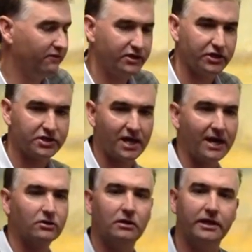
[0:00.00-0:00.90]
vicious
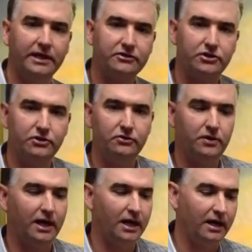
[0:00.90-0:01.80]
cycle and
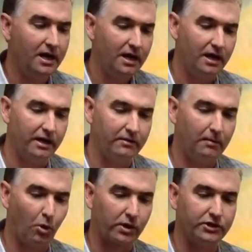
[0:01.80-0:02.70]
into
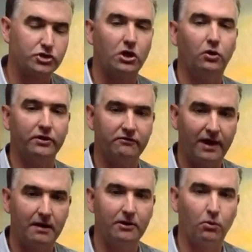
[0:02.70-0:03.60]
a more controlled
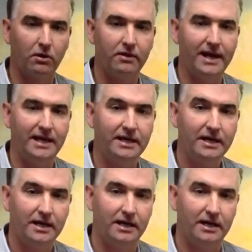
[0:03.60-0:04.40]
environment where they